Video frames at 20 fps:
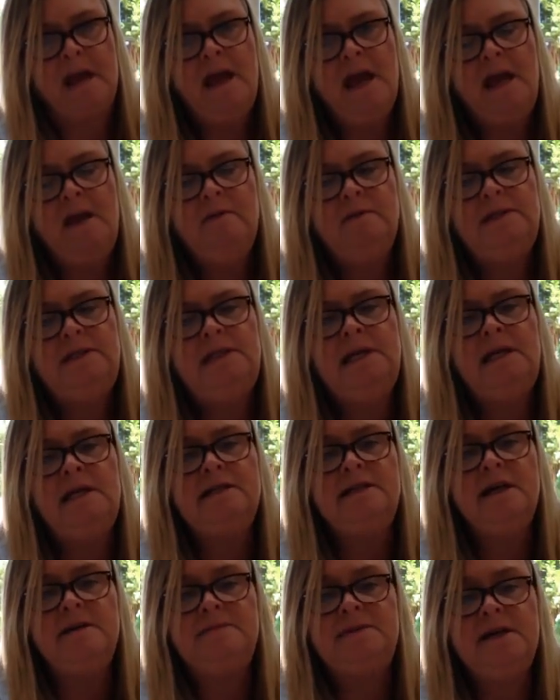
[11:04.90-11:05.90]
He was still
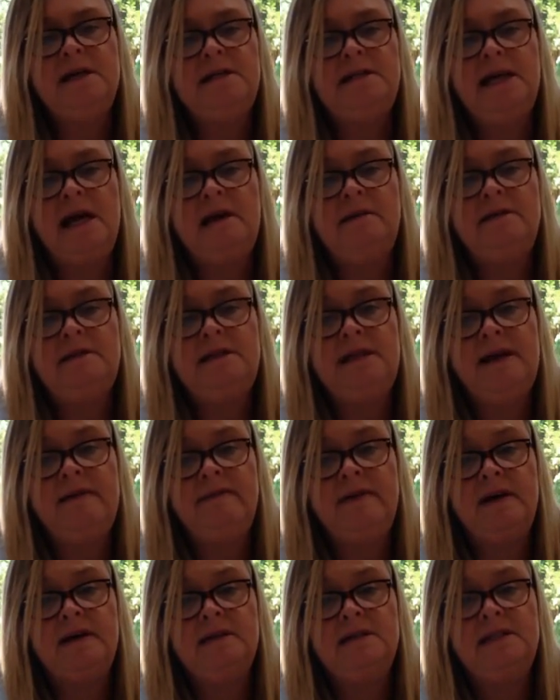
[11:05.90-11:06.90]
as upside down as
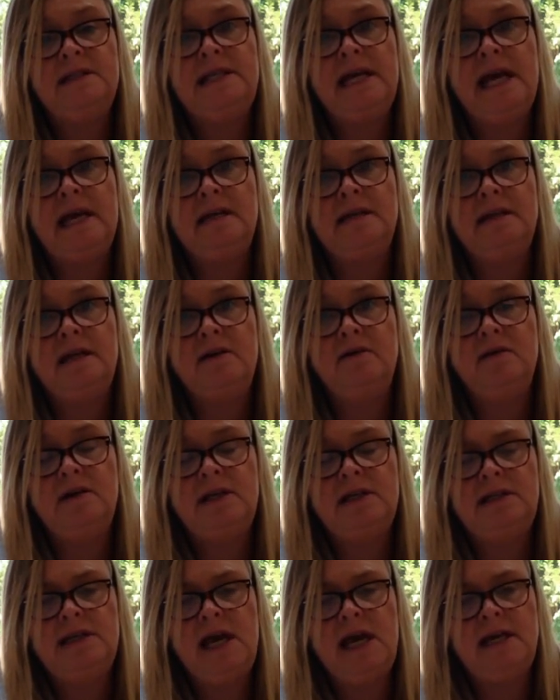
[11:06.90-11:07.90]
ever, standing on
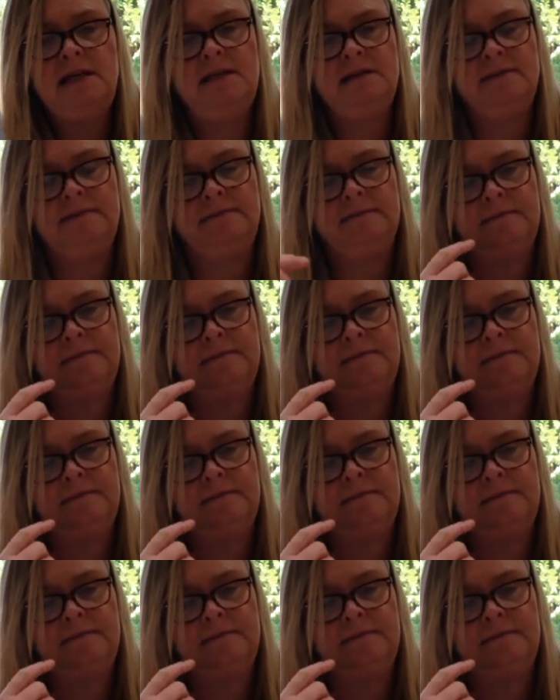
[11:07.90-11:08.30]
his head.